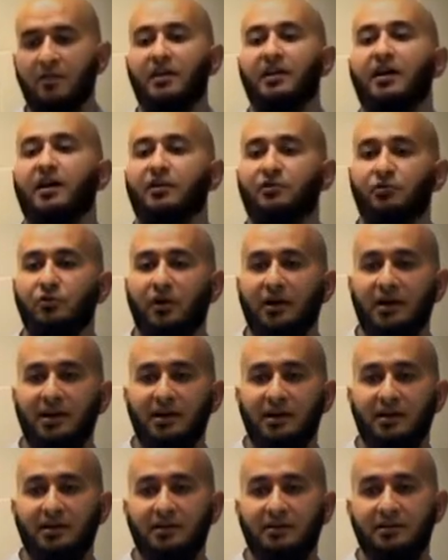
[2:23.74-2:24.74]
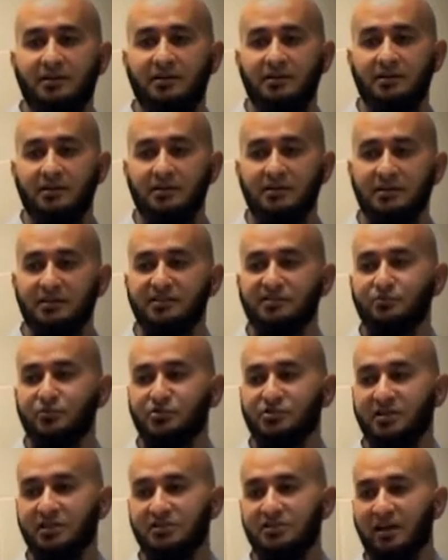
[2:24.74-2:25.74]
that our dua is
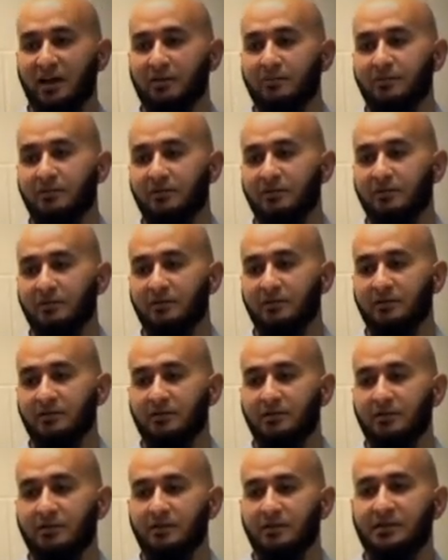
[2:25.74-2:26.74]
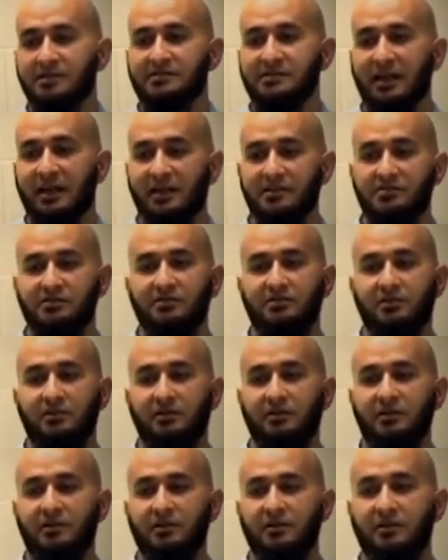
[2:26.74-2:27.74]
mustajab, is answered.
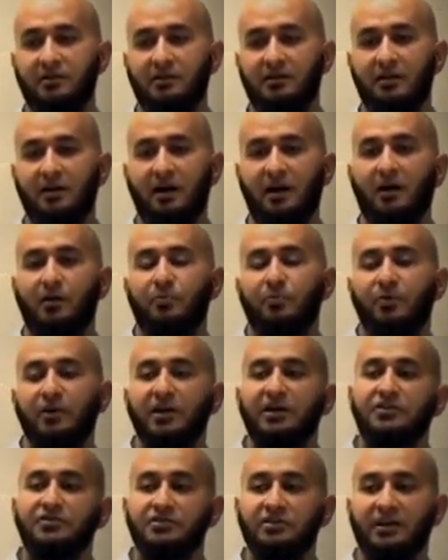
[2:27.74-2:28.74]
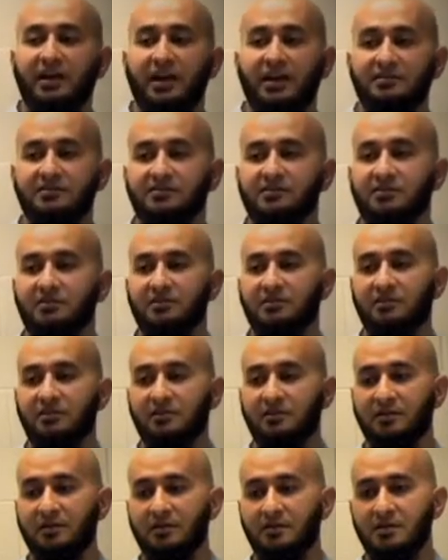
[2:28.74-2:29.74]
Our prayers are answered.
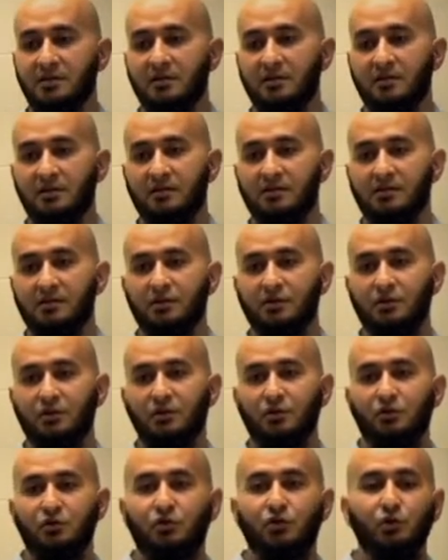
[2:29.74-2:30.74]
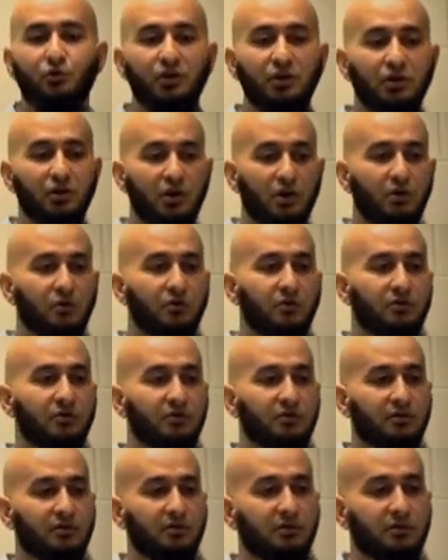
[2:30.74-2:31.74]
Do we know
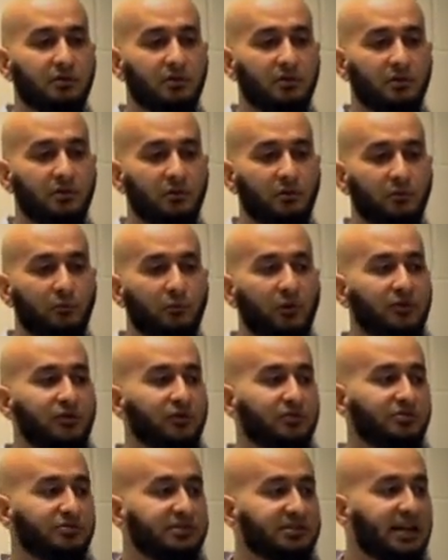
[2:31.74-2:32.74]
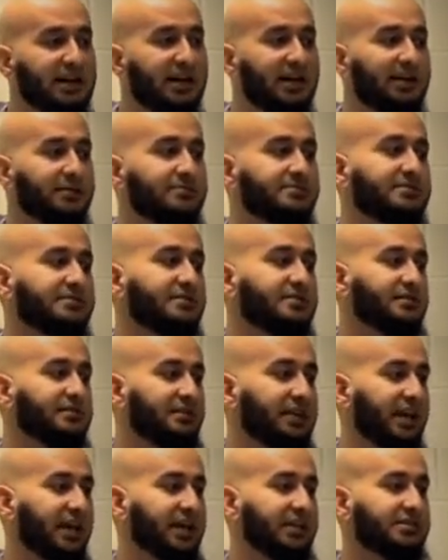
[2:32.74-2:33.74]
what those times,
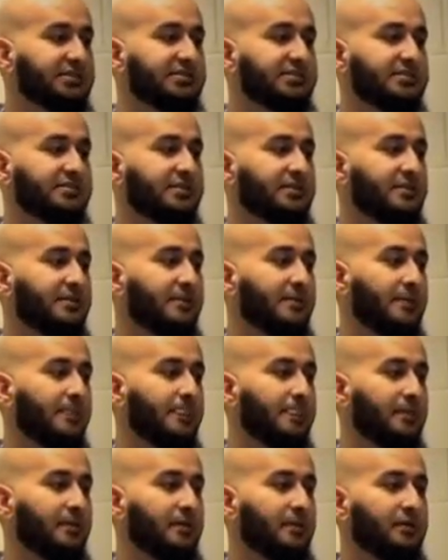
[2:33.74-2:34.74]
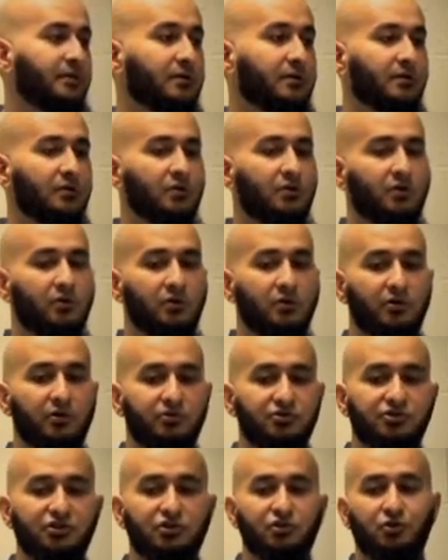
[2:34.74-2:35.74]
dates,
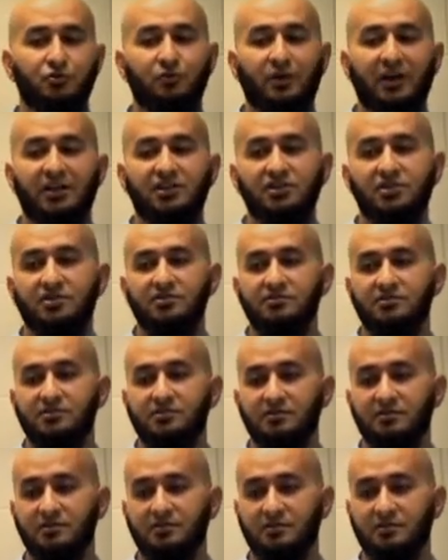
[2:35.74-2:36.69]
or situations,